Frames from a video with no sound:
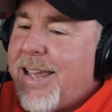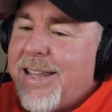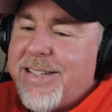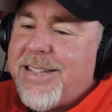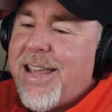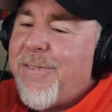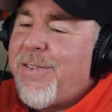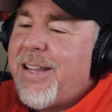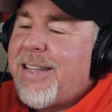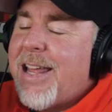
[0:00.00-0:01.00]
Yes,
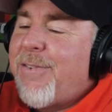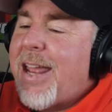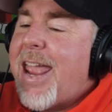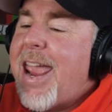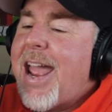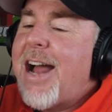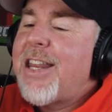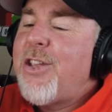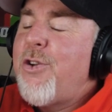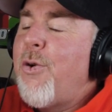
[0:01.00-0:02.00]
definitely, definitely. Hey,
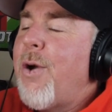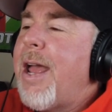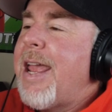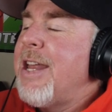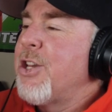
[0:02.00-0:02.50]
how do you